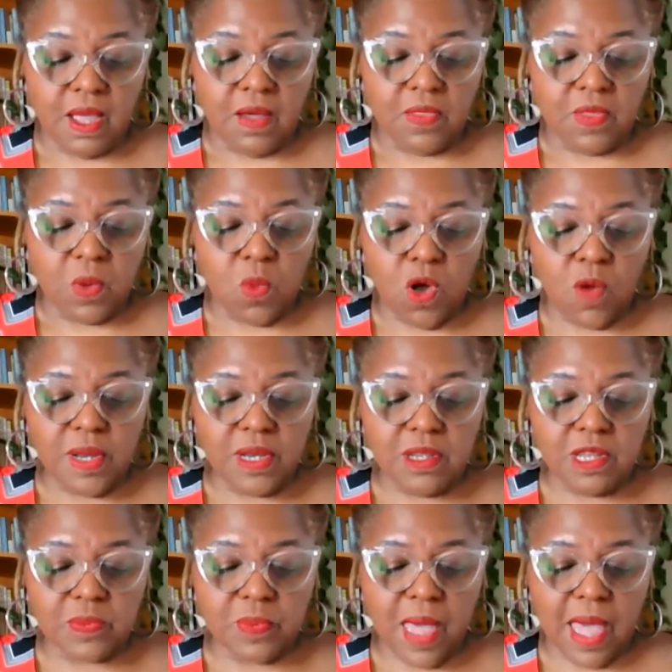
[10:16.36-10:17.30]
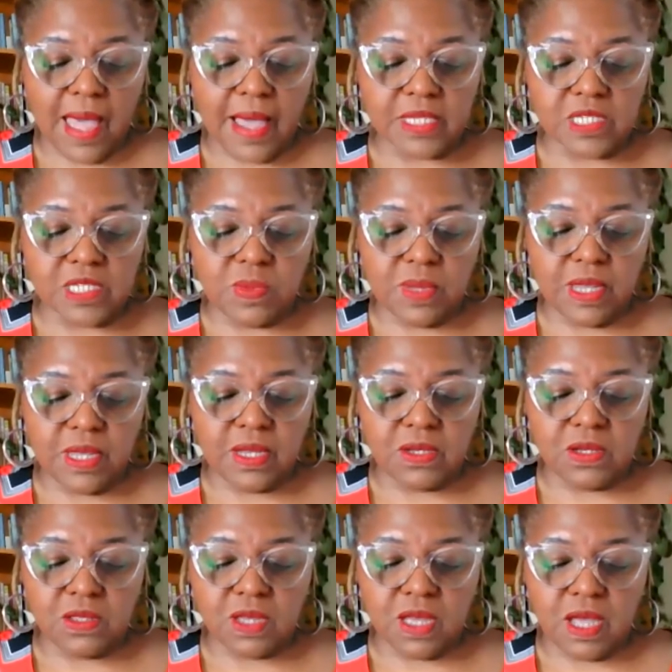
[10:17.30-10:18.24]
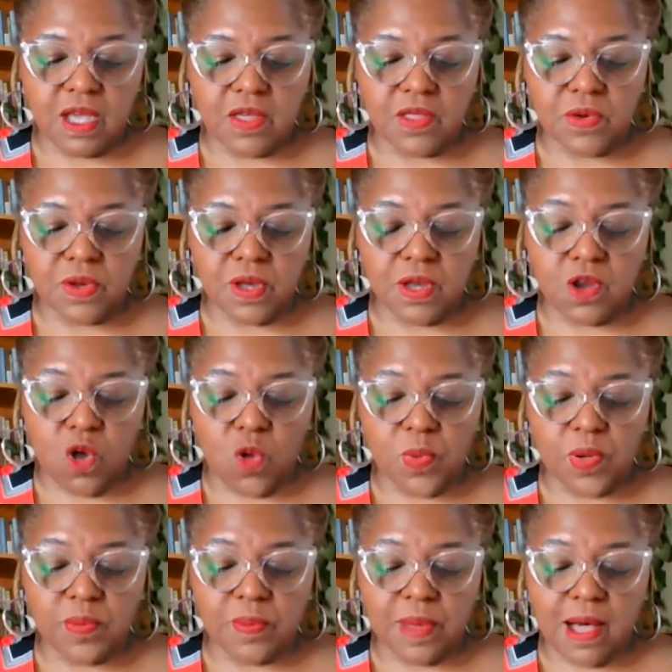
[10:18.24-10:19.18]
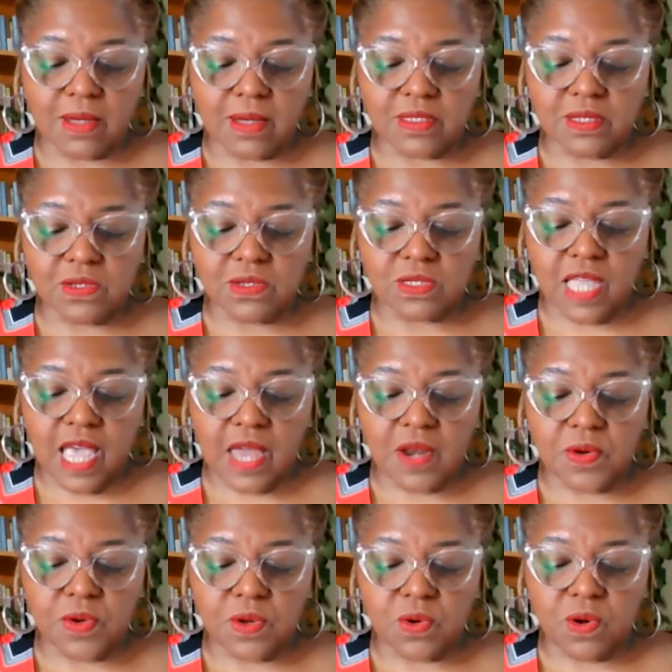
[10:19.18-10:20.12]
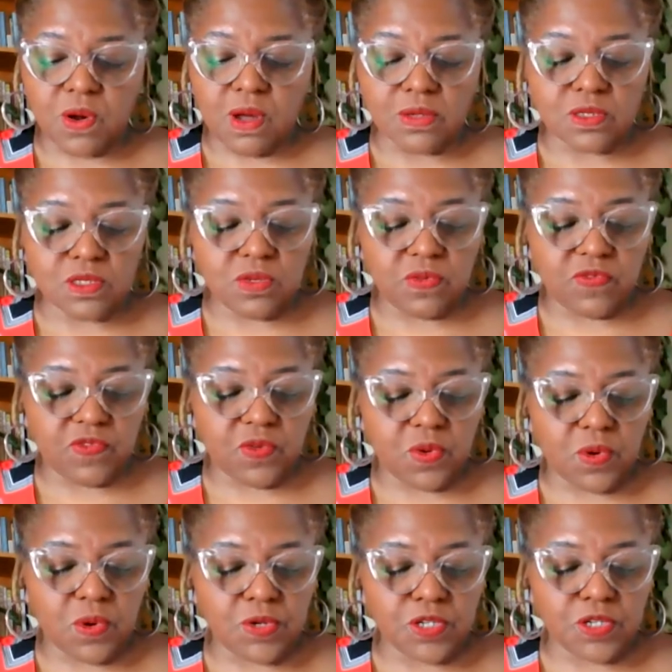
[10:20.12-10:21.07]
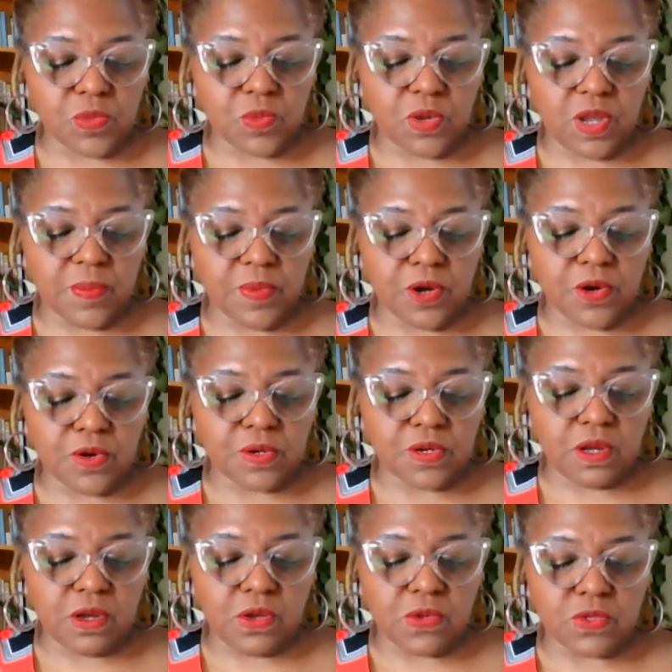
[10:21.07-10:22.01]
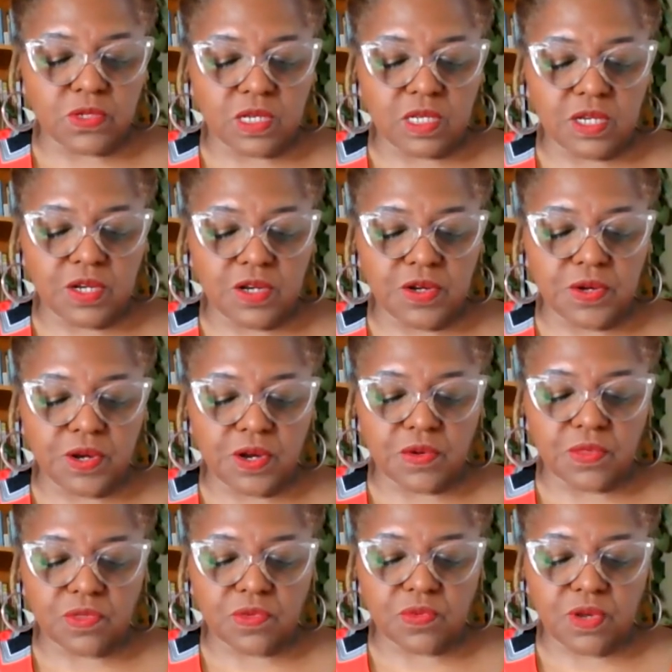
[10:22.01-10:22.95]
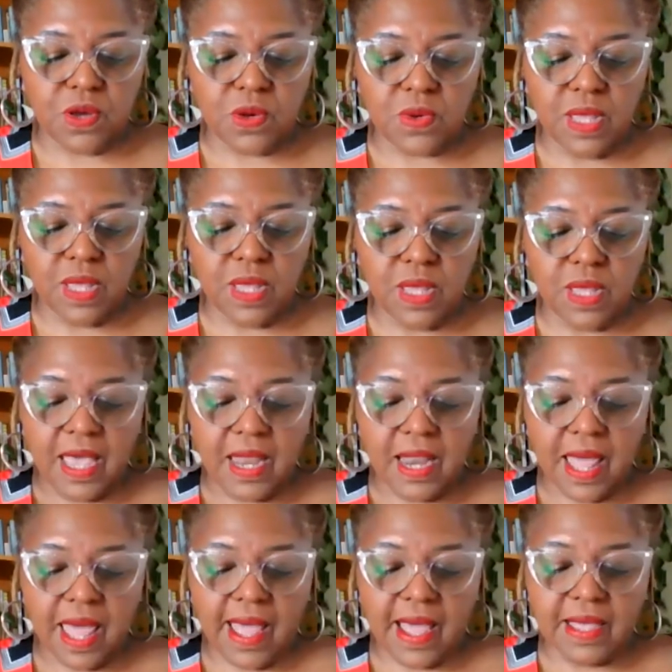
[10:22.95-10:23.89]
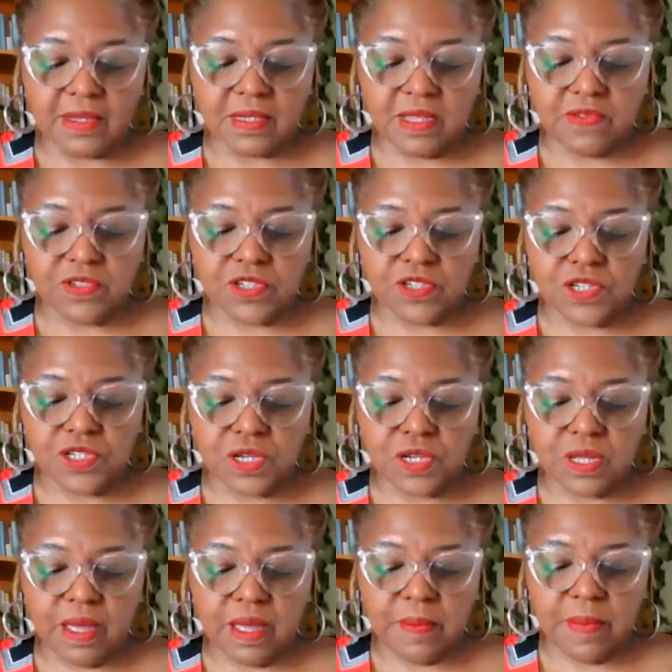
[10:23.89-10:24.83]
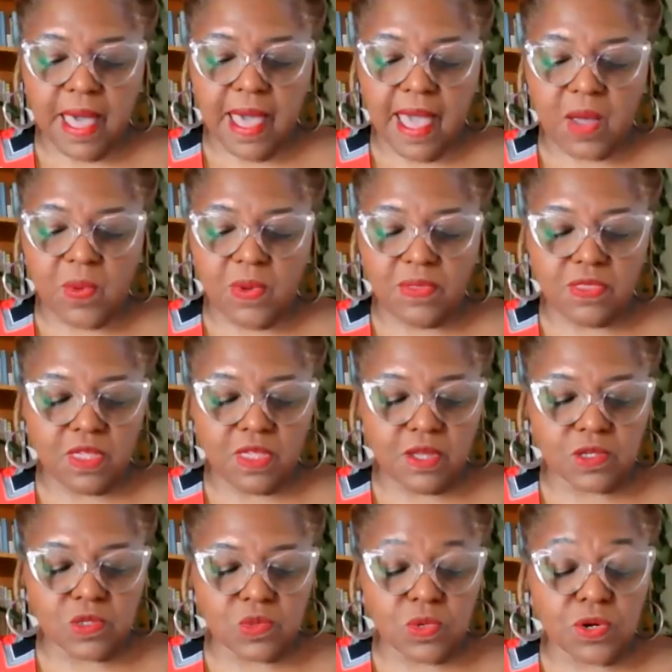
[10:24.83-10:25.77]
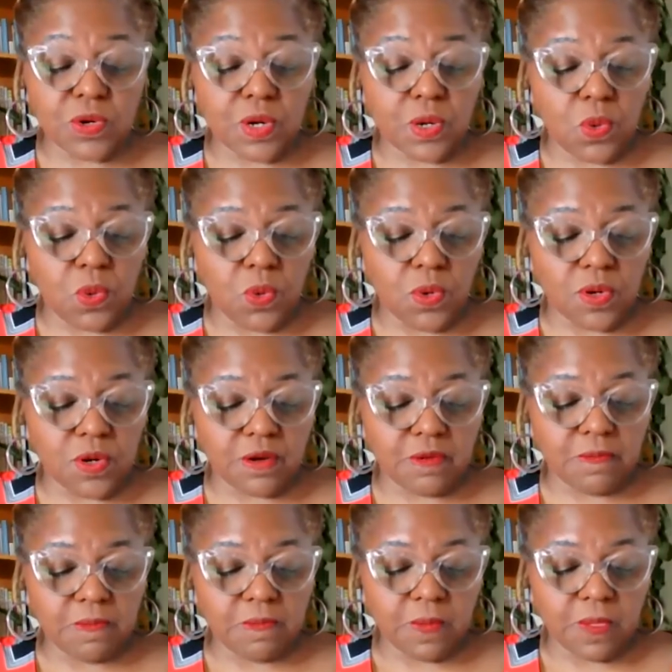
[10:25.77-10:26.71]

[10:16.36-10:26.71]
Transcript: The woman looked past me to the other unopened boxes scattered across the floor. She rubbed her nose, cleared her throat, and asked if she should come back when things were in order.